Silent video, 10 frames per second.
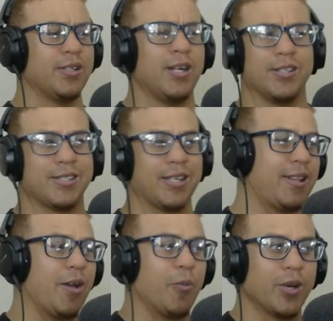And now it's like
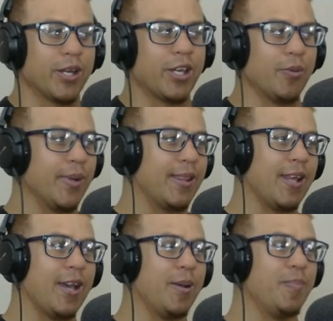they're working with
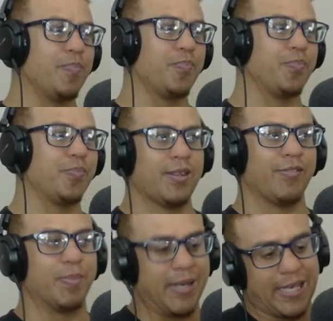them.
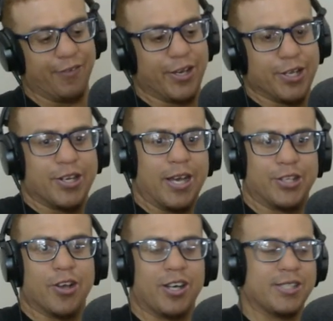They've been giving a
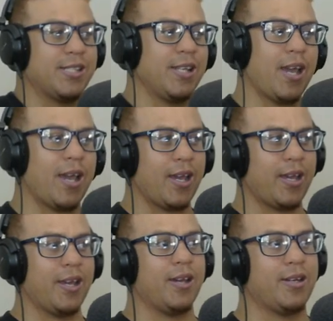
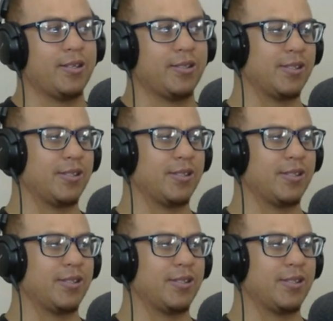dossier.